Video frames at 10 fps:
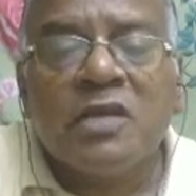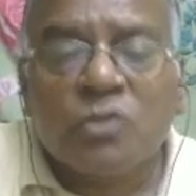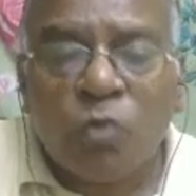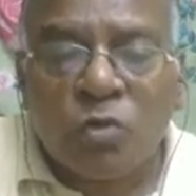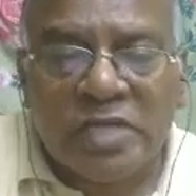
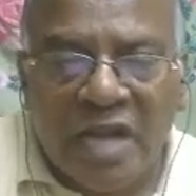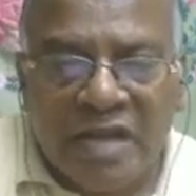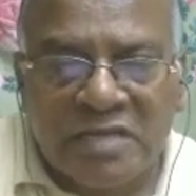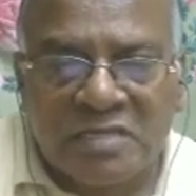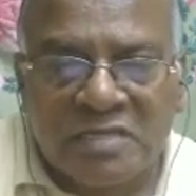social
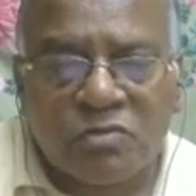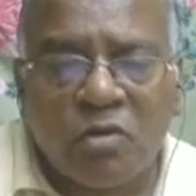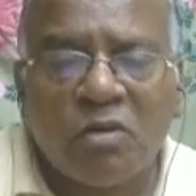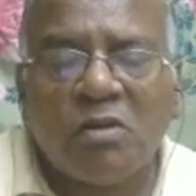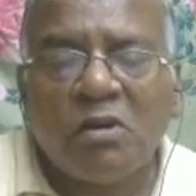action.
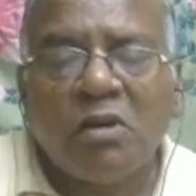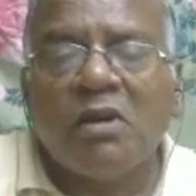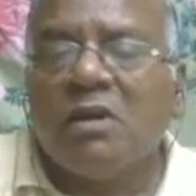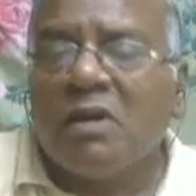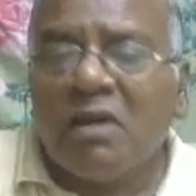So
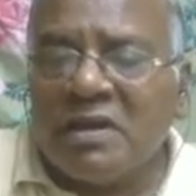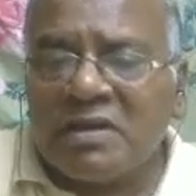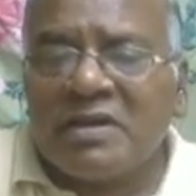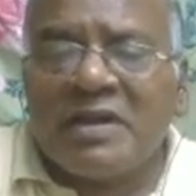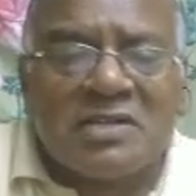
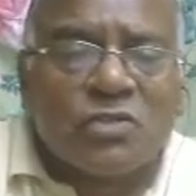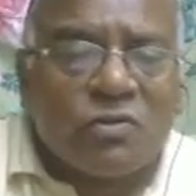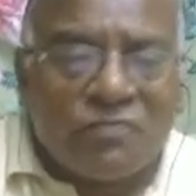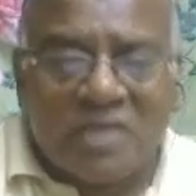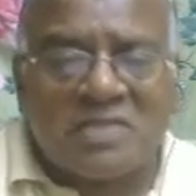it leads
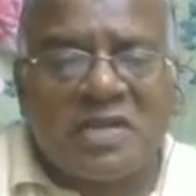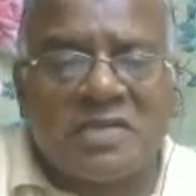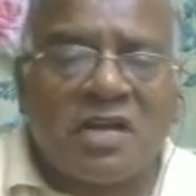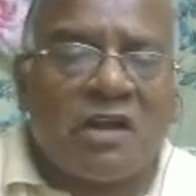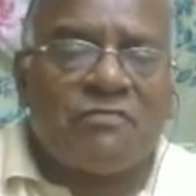to
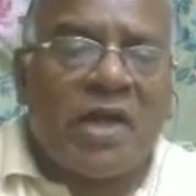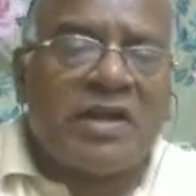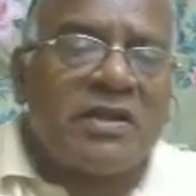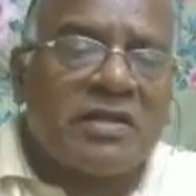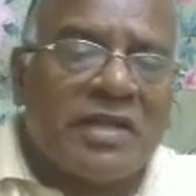frustration and
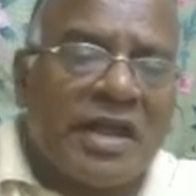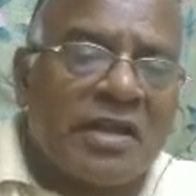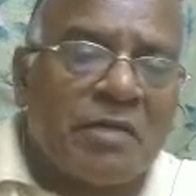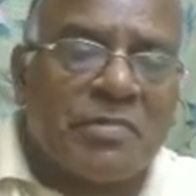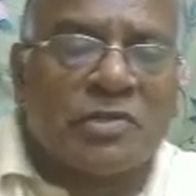finally they
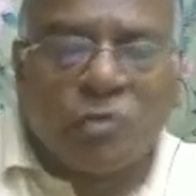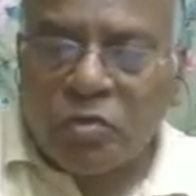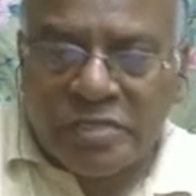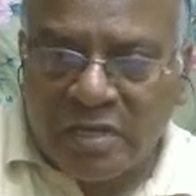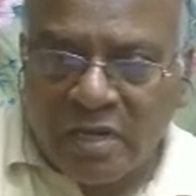end up in
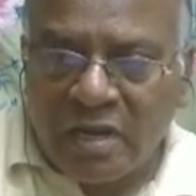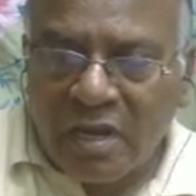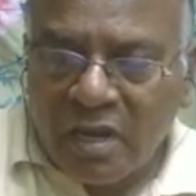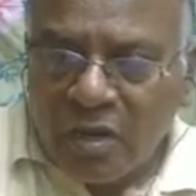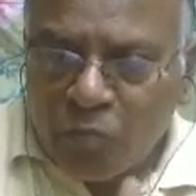social
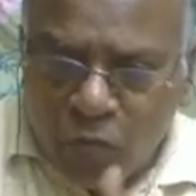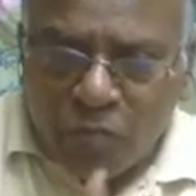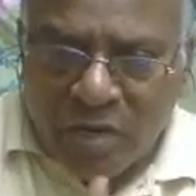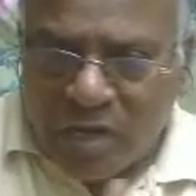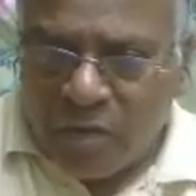
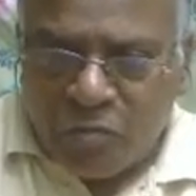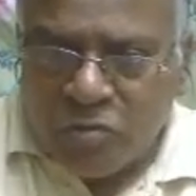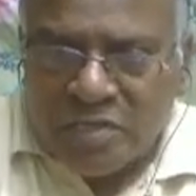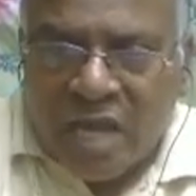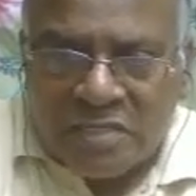movement. Of
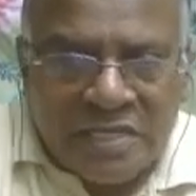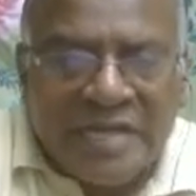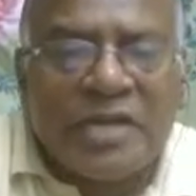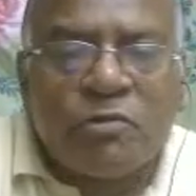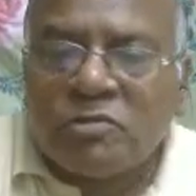course, as
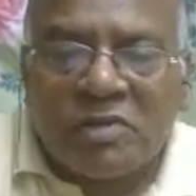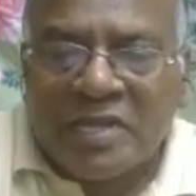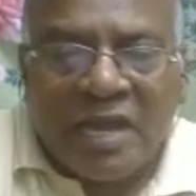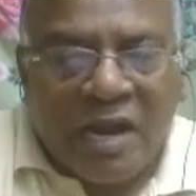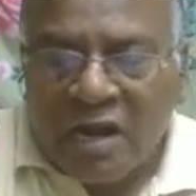an
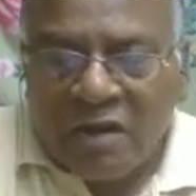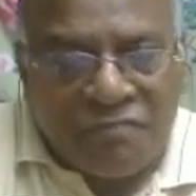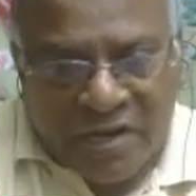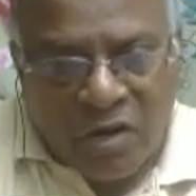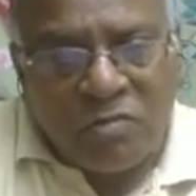individual they
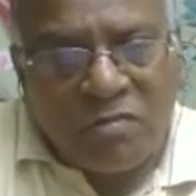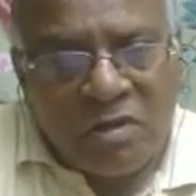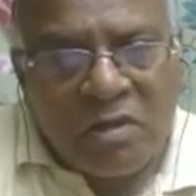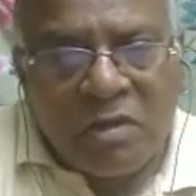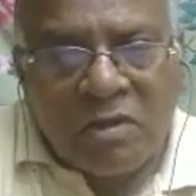cannot fight out.
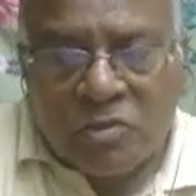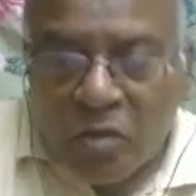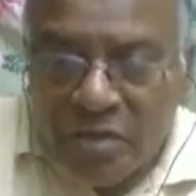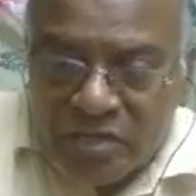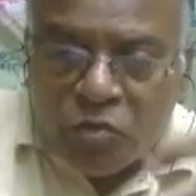
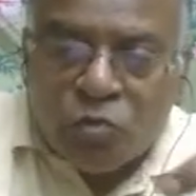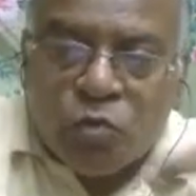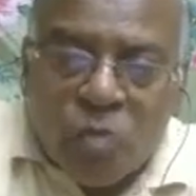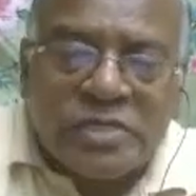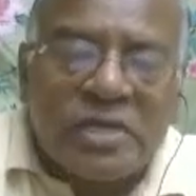So in
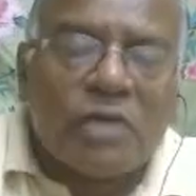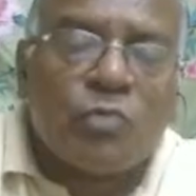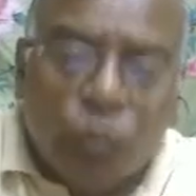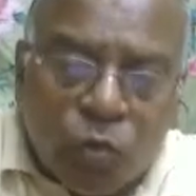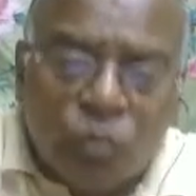
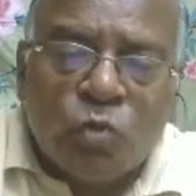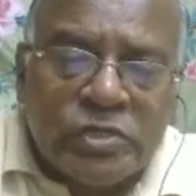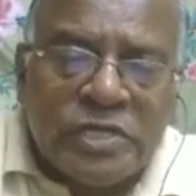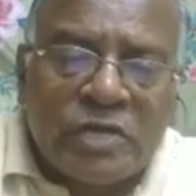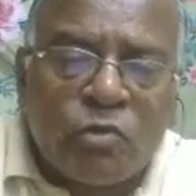social, through
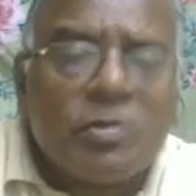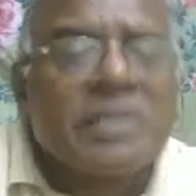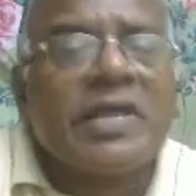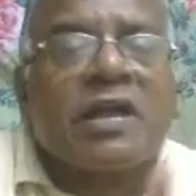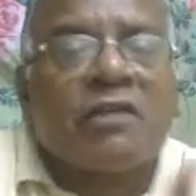social
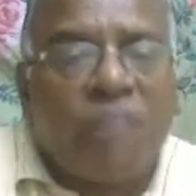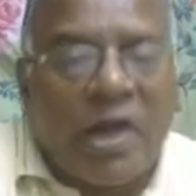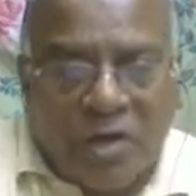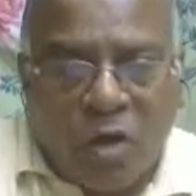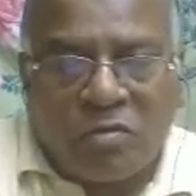movement, they can
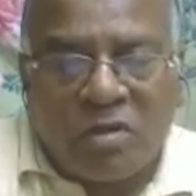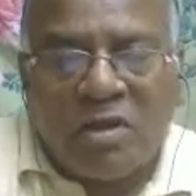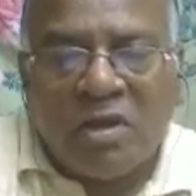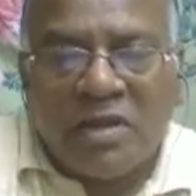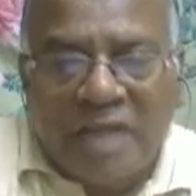fight out
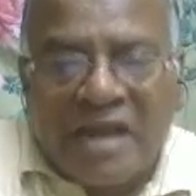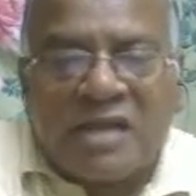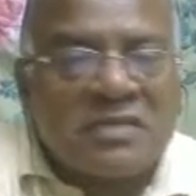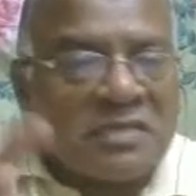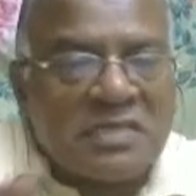
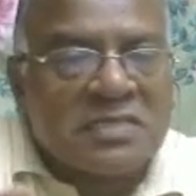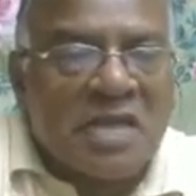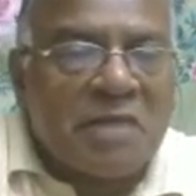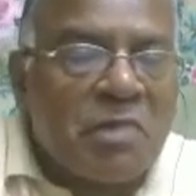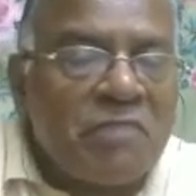against this
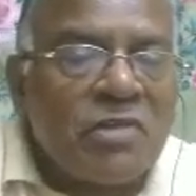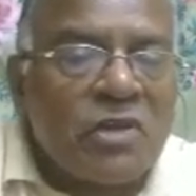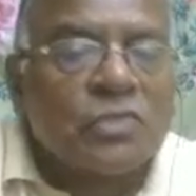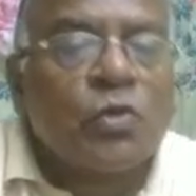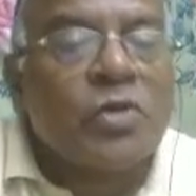type of
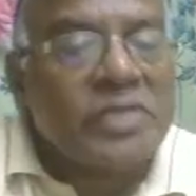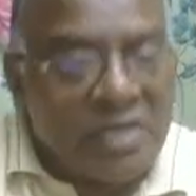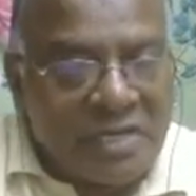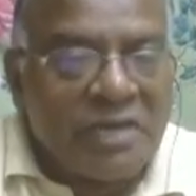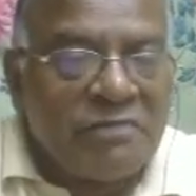
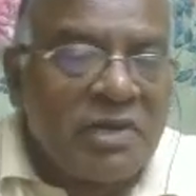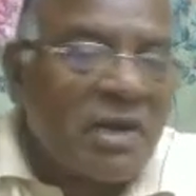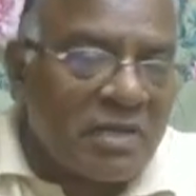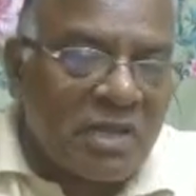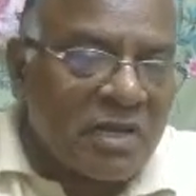social
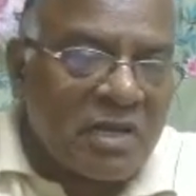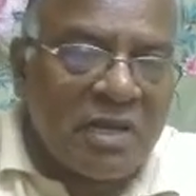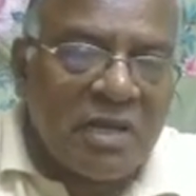evil, and then